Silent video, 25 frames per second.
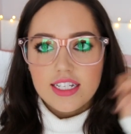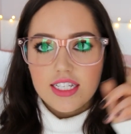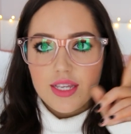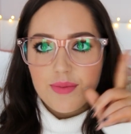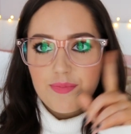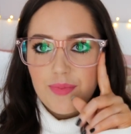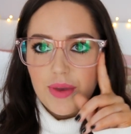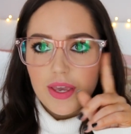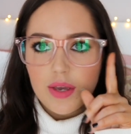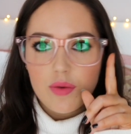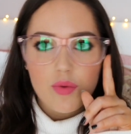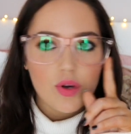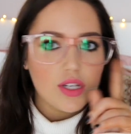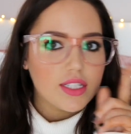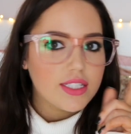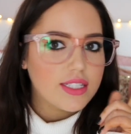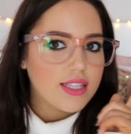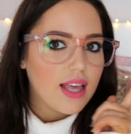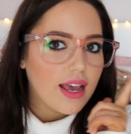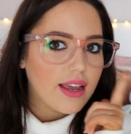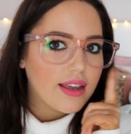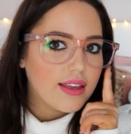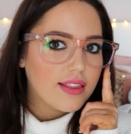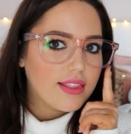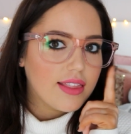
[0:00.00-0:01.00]
to big ones
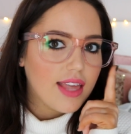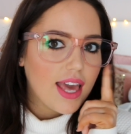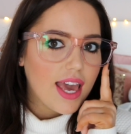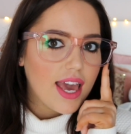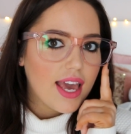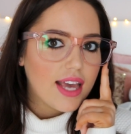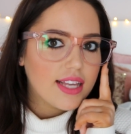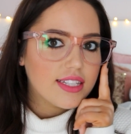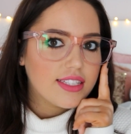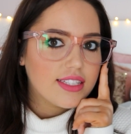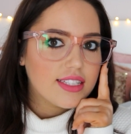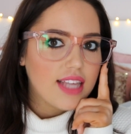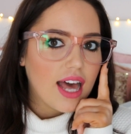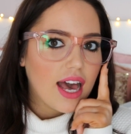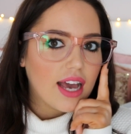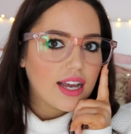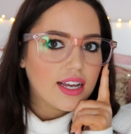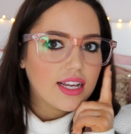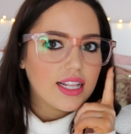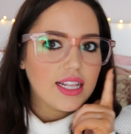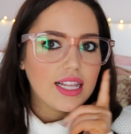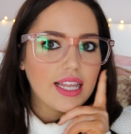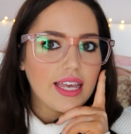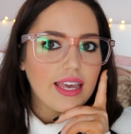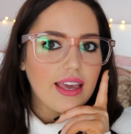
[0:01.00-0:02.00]
like this that
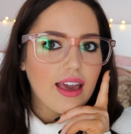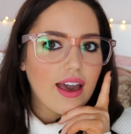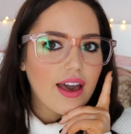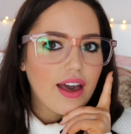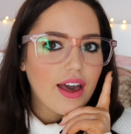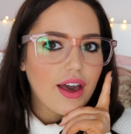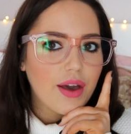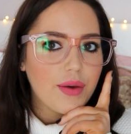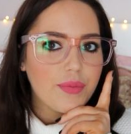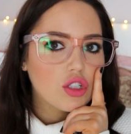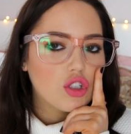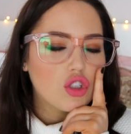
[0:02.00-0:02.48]
are clear.